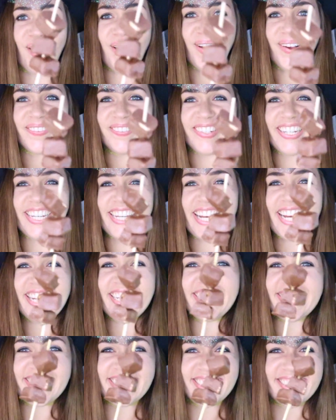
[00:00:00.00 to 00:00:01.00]
Oh my
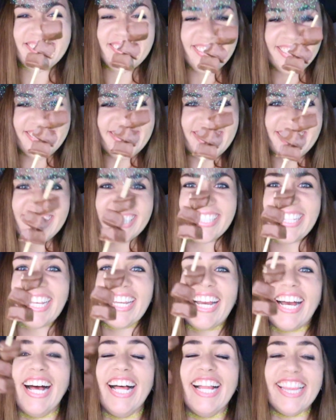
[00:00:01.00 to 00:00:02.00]
god, it's so cute. It's
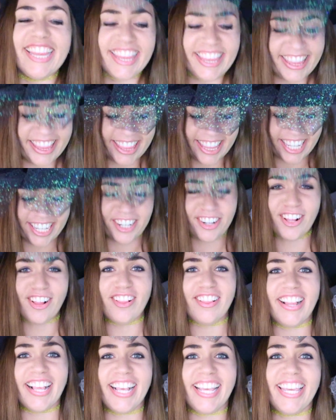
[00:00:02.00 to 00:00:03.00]
like a
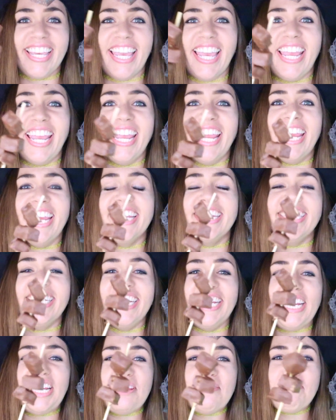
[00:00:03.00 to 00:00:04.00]
little
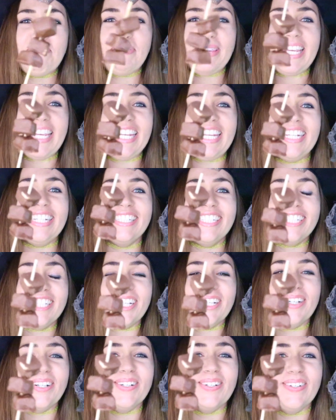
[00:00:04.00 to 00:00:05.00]
candy
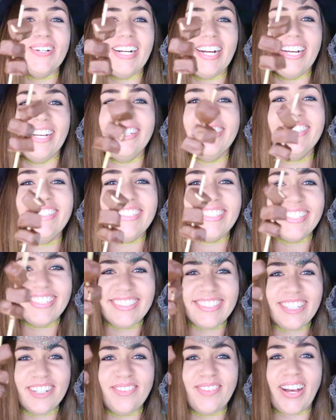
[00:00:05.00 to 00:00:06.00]
pincho shish
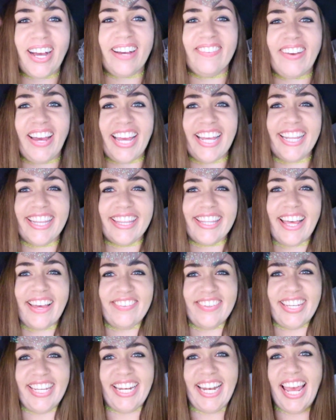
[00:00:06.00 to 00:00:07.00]
kebab. I
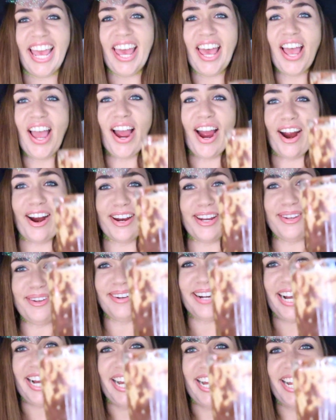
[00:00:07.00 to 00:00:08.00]
love it. All right, you
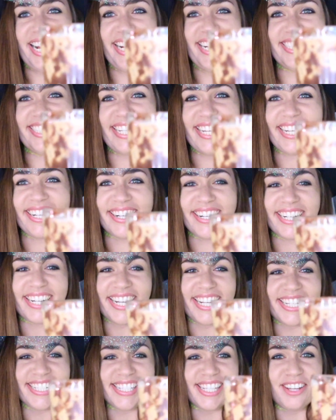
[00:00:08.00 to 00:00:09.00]
guys, here it
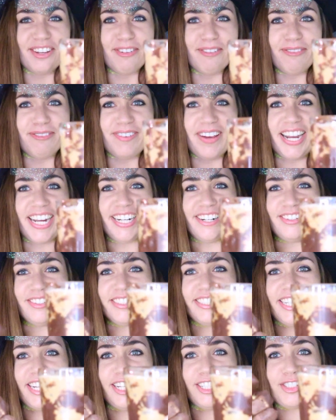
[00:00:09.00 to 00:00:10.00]
is, the final
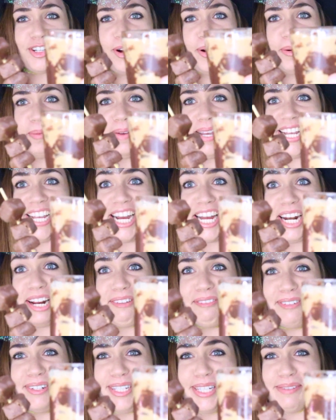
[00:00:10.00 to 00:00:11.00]
touch. Oh my god, I
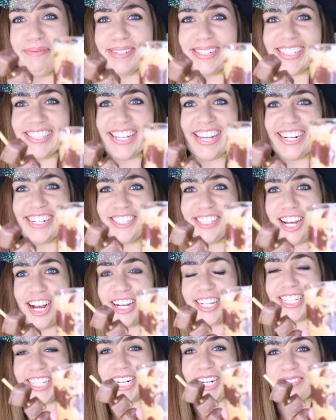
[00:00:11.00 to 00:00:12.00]
really put a lot of
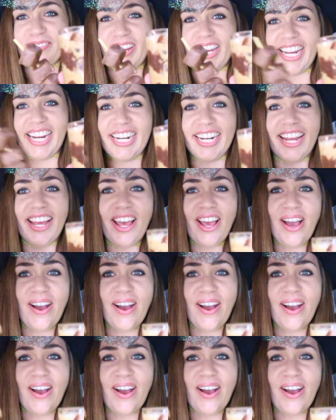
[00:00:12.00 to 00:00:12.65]
chocolate in mine.